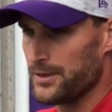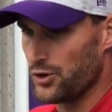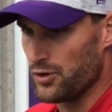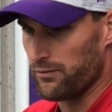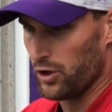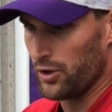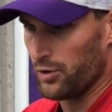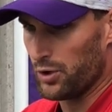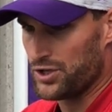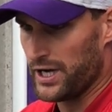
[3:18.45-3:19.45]
So you've
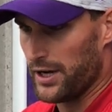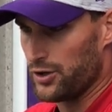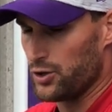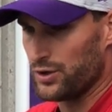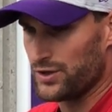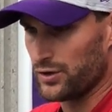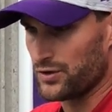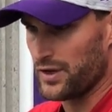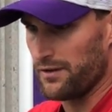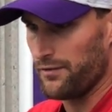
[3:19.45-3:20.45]
learned what you got to do to still
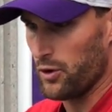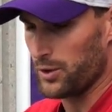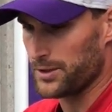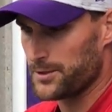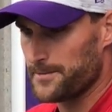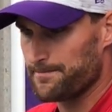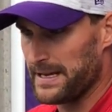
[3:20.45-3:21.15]
stay focused.